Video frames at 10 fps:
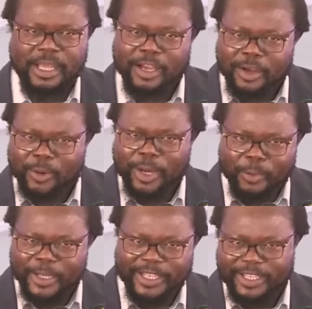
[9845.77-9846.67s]
Hao
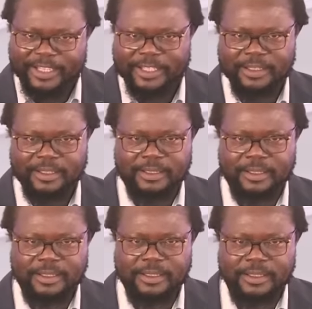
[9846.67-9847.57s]
wawili.
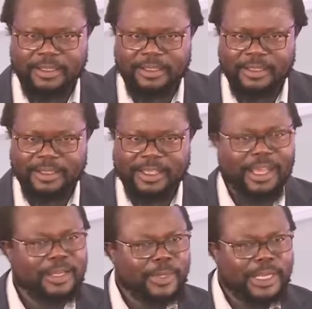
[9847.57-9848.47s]

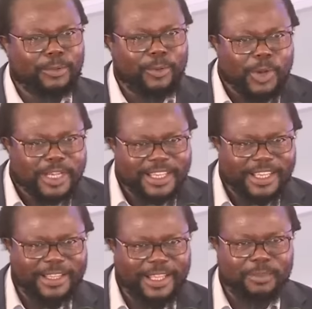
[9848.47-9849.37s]
And we are
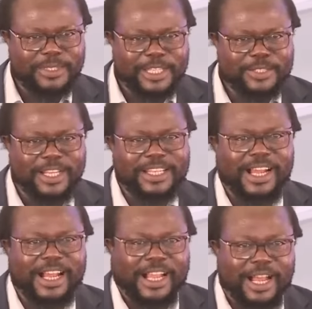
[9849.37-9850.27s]
warning them, sisi nataka